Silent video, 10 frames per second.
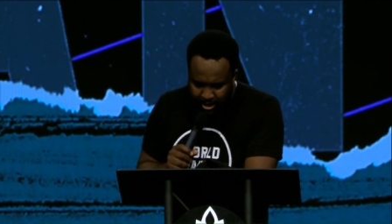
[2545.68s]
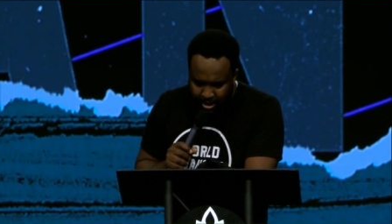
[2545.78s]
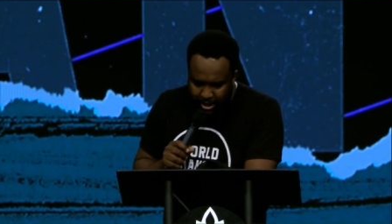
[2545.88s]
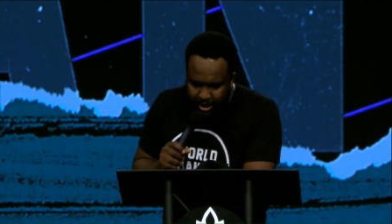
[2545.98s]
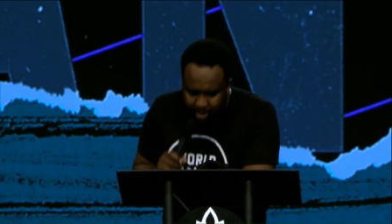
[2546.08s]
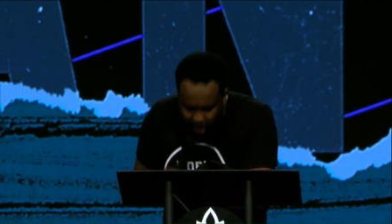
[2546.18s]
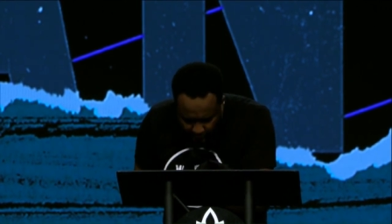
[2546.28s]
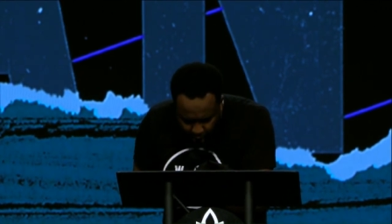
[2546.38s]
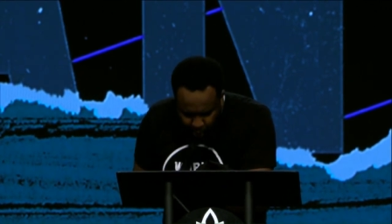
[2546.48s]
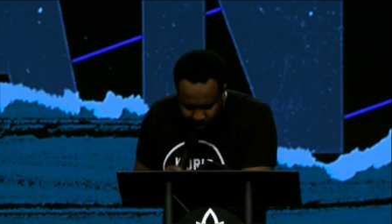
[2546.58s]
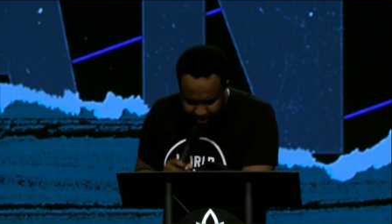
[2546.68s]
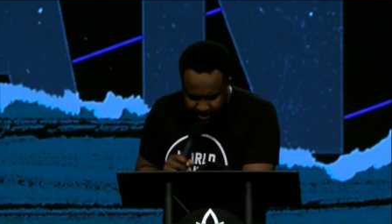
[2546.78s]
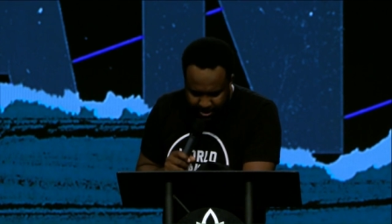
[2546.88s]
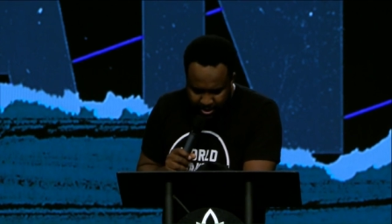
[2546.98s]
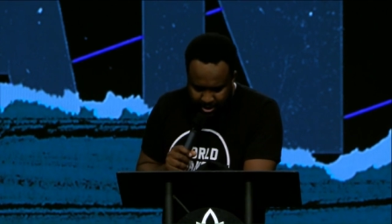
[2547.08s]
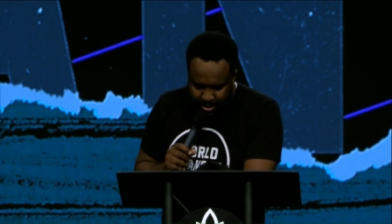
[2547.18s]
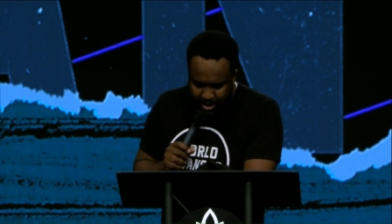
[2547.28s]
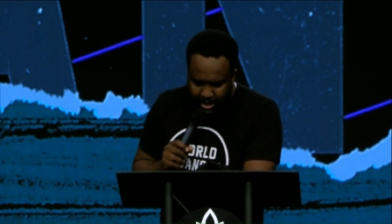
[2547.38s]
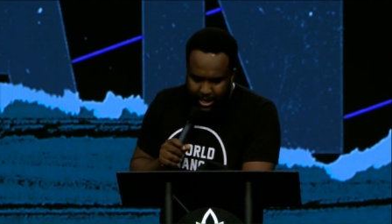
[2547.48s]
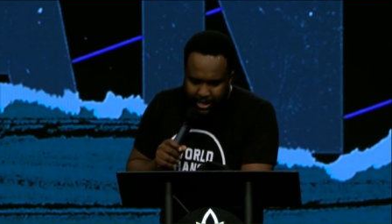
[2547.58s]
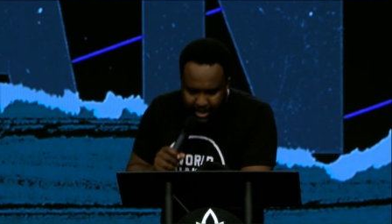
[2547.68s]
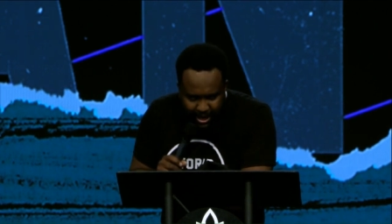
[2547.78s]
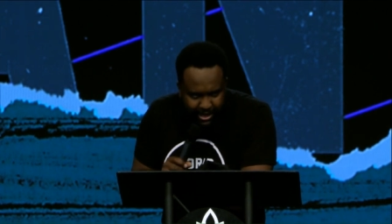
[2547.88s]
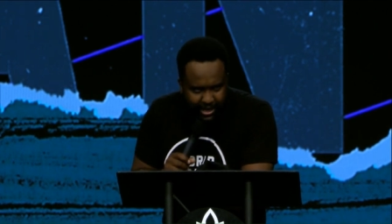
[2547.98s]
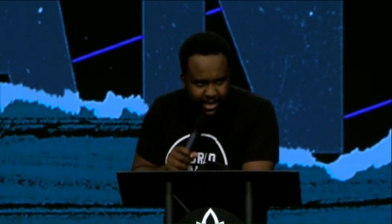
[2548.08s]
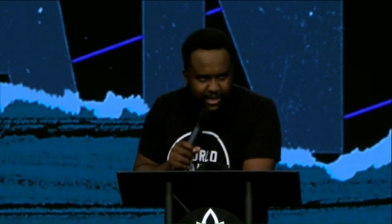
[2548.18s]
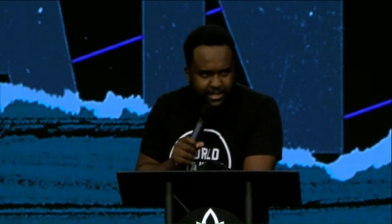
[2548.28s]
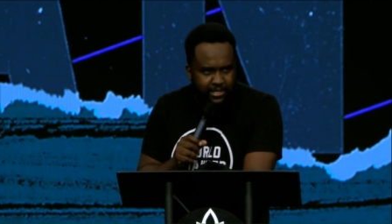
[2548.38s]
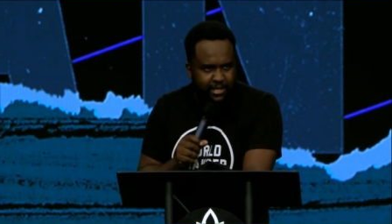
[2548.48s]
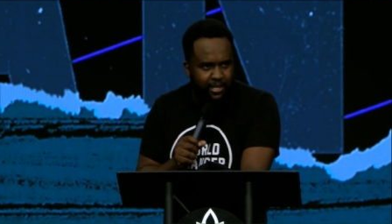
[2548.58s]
in cold, in nakedness.